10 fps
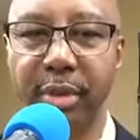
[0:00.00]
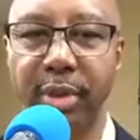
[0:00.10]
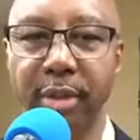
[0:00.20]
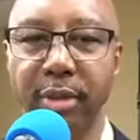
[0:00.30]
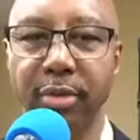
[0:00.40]
you
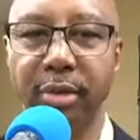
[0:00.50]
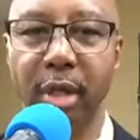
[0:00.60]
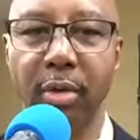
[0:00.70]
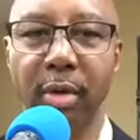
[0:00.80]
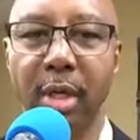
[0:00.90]
can do
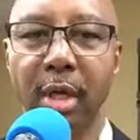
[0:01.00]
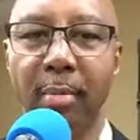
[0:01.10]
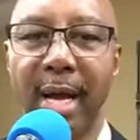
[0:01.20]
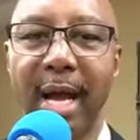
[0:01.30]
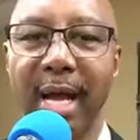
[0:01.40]
so
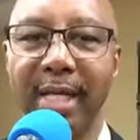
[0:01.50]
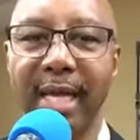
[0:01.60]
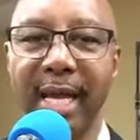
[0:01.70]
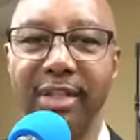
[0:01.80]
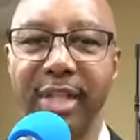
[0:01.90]
by our
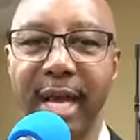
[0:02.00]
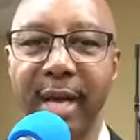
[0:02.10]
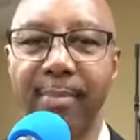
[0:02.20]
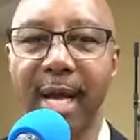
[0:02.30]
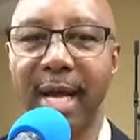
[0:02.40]
Cash App.